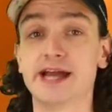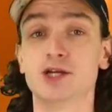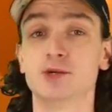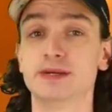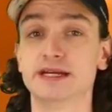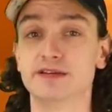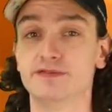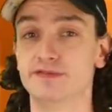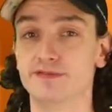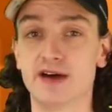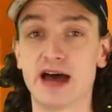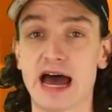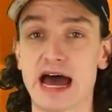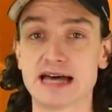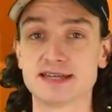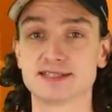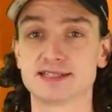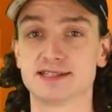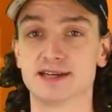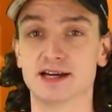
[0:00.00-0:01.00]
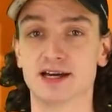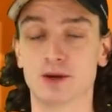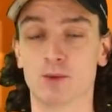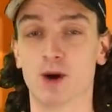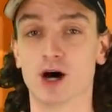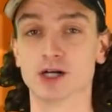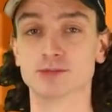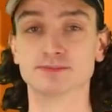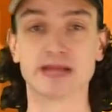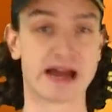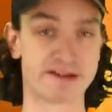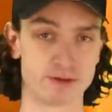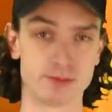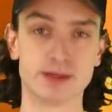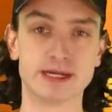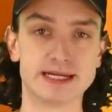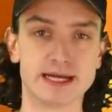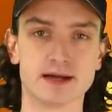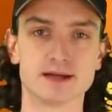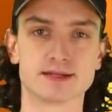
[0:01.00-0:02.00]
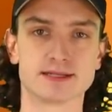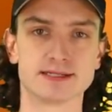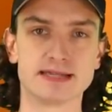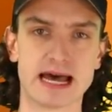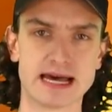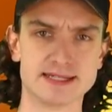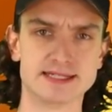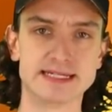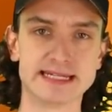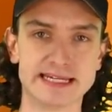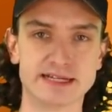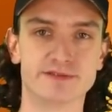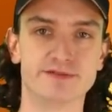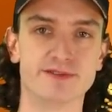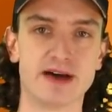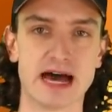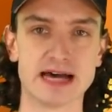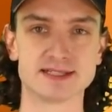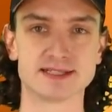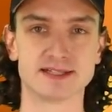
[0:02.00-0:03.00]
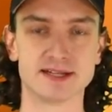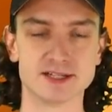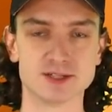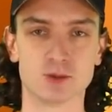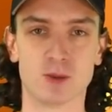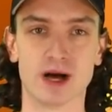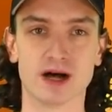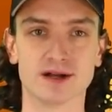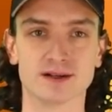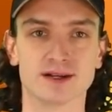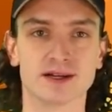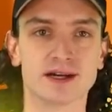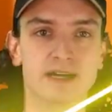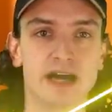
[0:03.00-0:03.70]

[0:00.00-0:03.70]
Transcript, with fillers: and you eat fast, well, everybody else has to eat fast as well.